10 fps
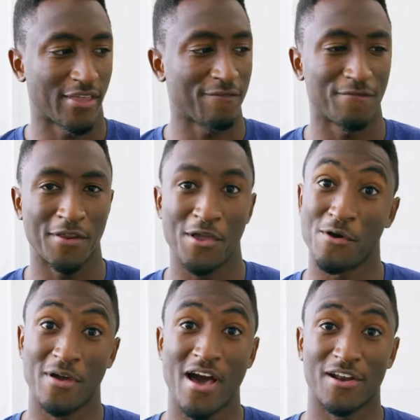That
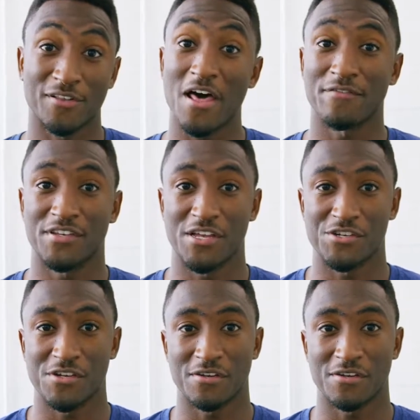video got a lot of attention.